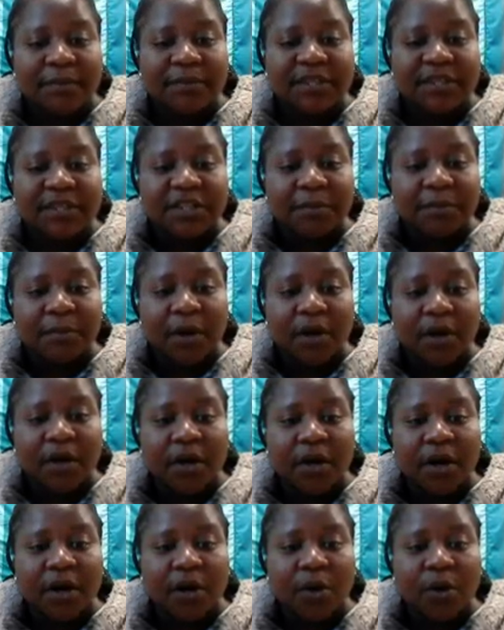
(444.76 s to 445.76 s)

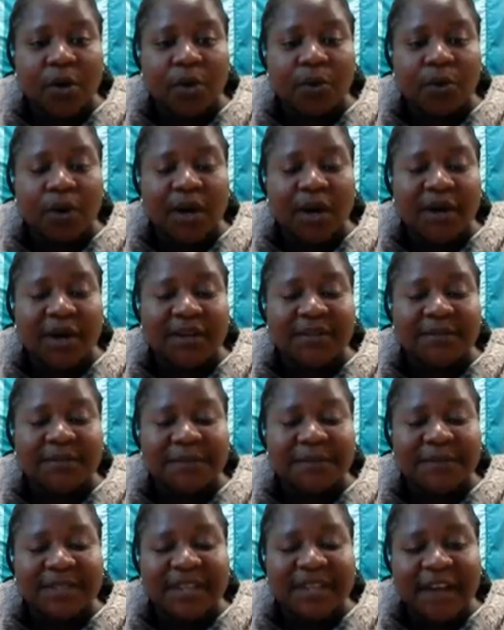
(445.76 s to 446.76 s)
deeper or
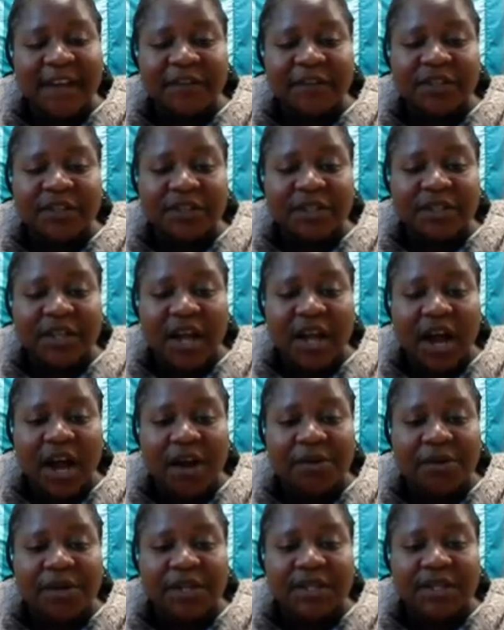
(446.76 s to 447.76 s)
surface
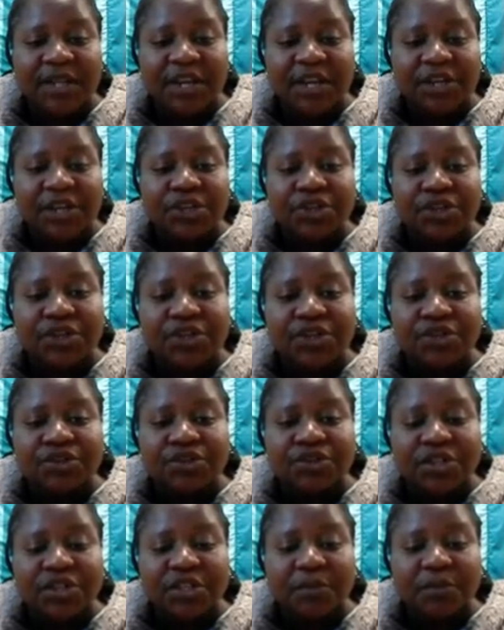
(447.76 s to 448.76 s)
currents, tend to
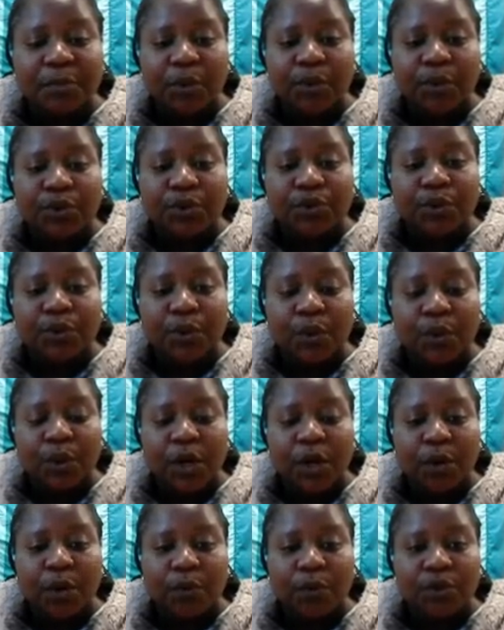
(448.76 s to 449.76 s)
transport
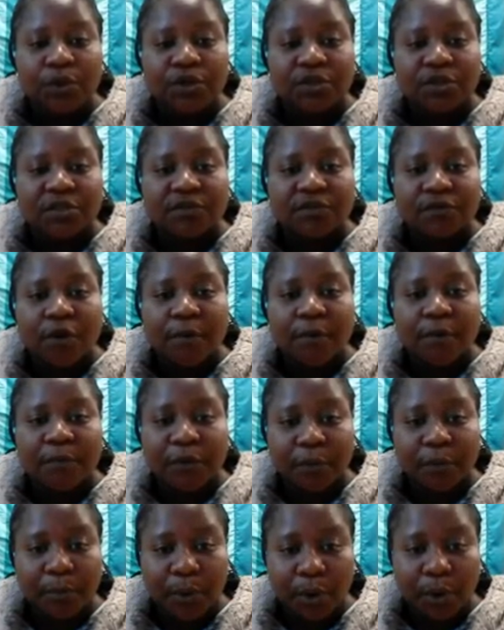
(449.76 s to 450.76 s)
cooler waters from
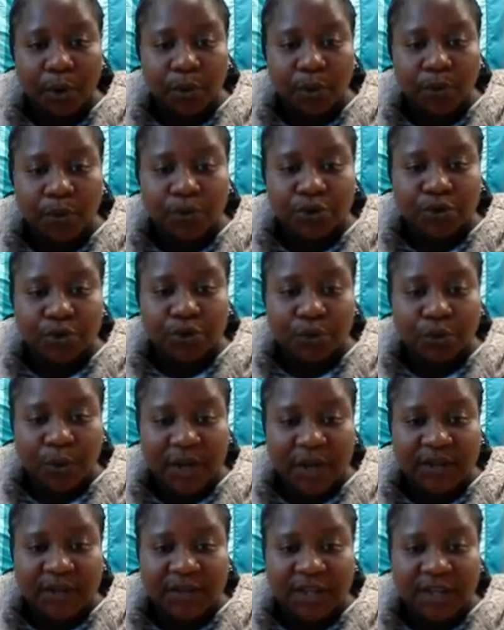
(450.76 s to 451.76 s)
the poles
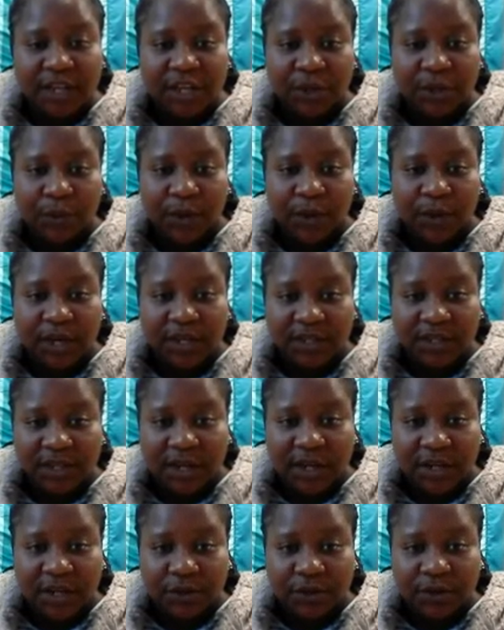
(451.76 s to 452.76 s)
towards the equator.
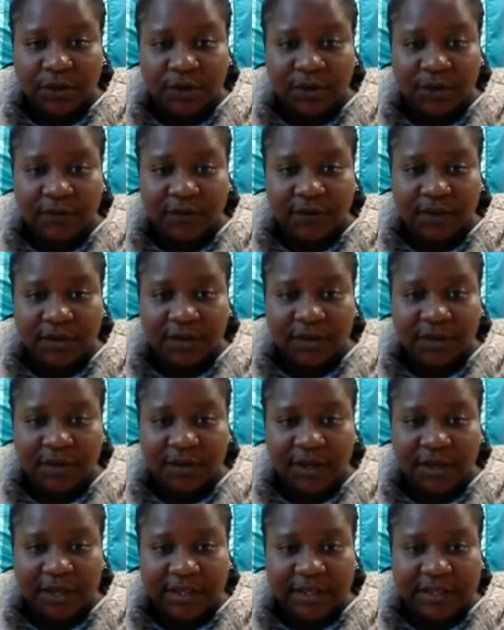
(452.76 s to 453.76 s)
I don't know if you
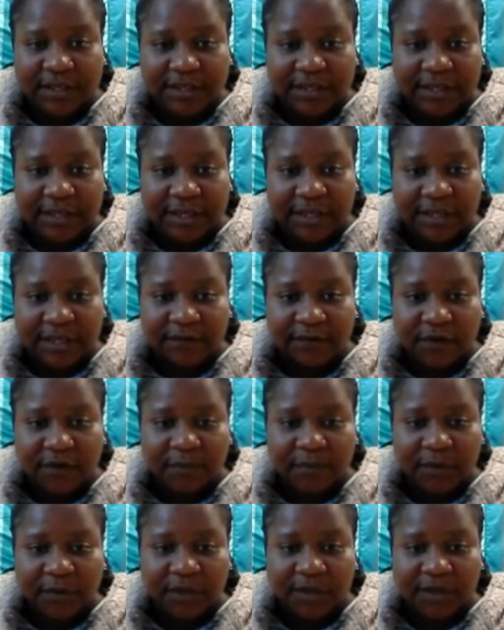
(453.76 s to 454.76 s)
can see it
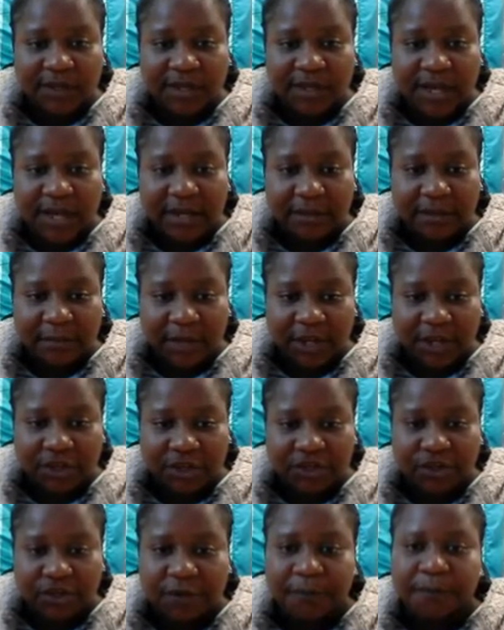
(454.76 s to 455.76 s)
from this
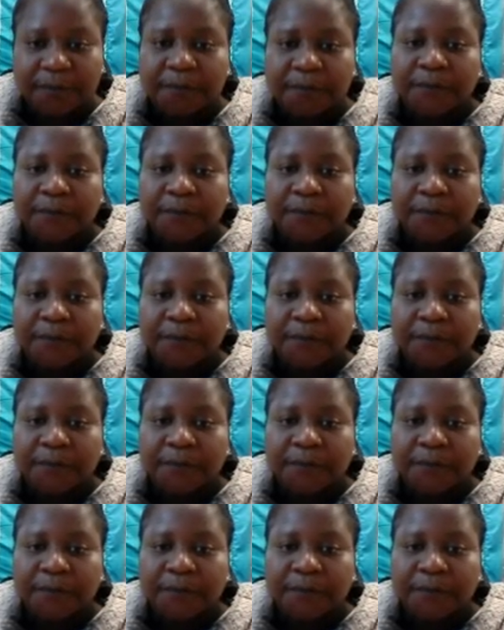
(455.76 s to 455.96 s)
animation.